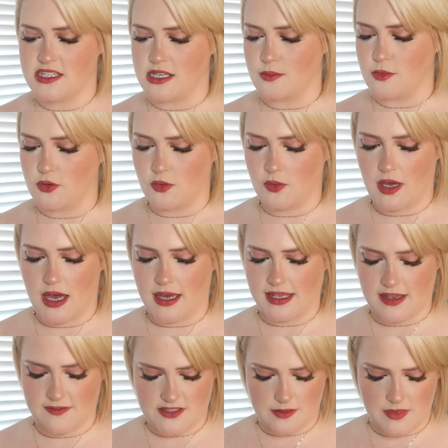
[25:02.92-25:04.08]
Temu uh,
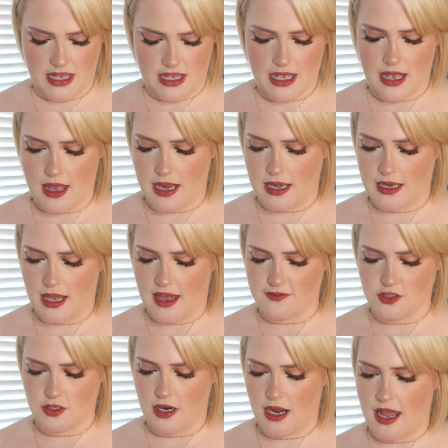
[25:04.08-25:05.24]
gifted me. And
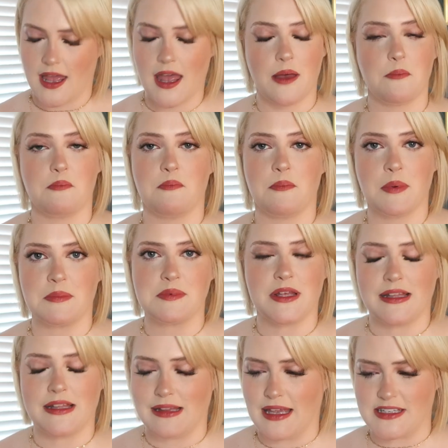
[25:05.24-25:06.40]
after I
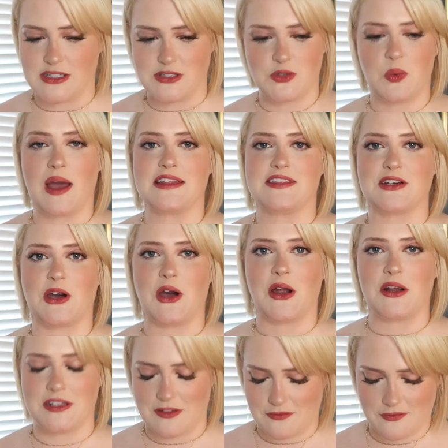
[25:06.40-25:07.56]
collected quite the
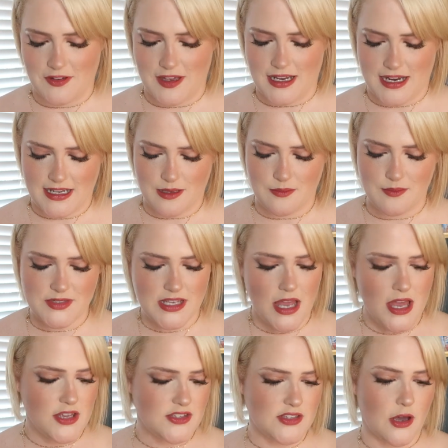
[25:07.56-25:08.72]
cart of fun items.
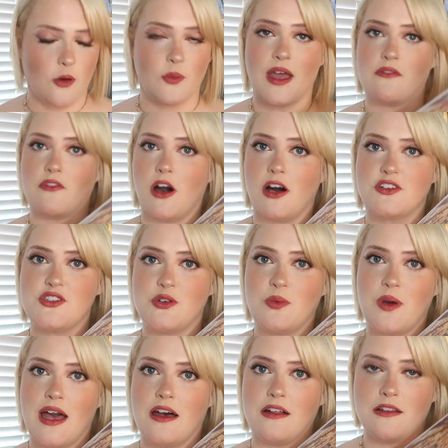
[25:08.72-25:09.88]
So we have All Too
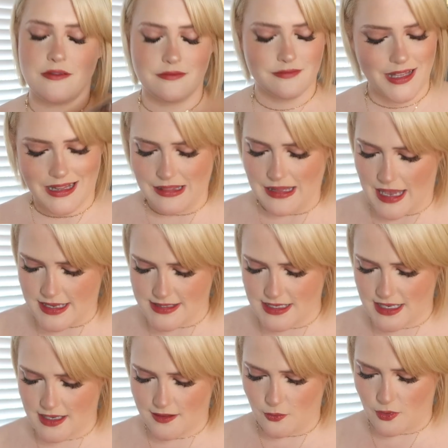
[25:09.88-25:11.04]
Well,
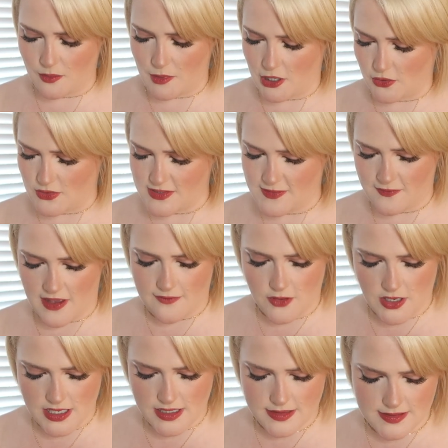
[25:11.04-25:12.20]
classic, one of my girls'
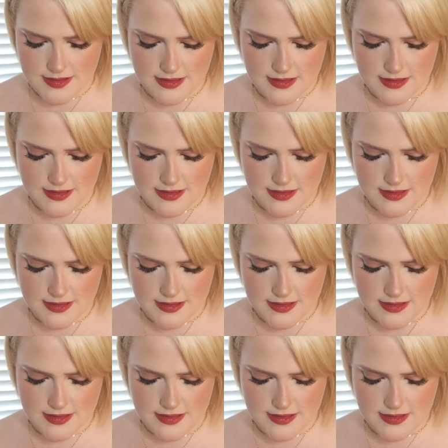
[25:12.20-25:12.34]
favorites.